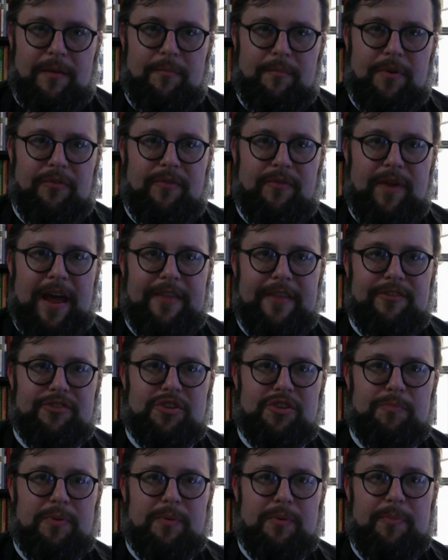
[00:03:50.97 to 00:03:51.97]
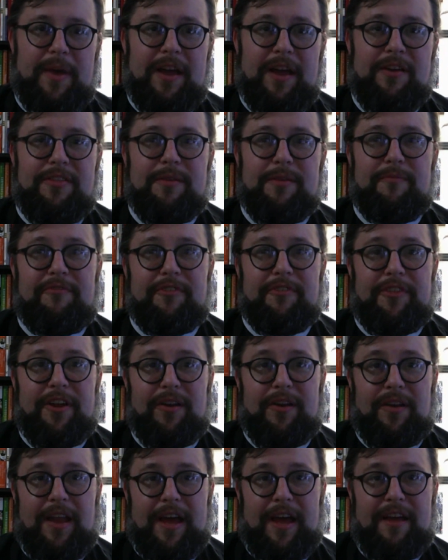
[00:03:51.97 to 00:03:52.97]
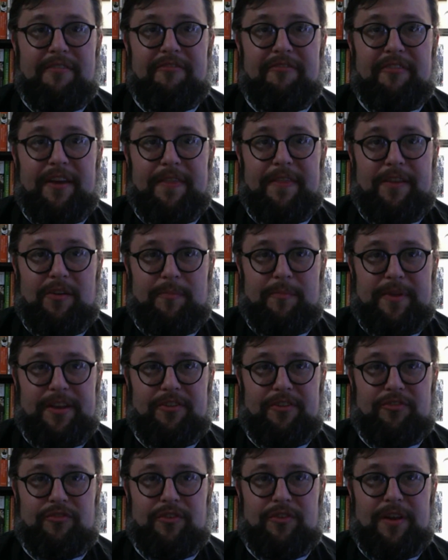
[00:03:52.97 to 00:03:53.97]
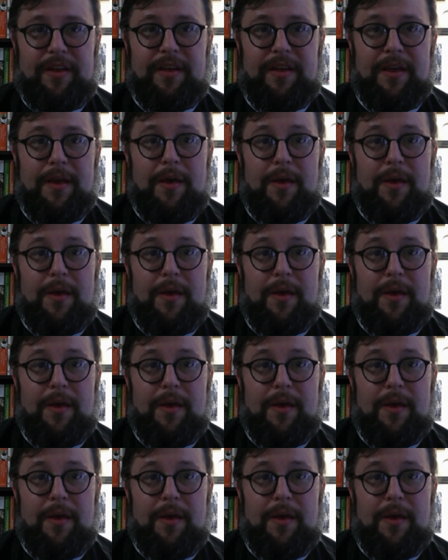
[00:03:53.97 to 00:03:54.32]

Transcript: but rather to prepare them for their life and their ministry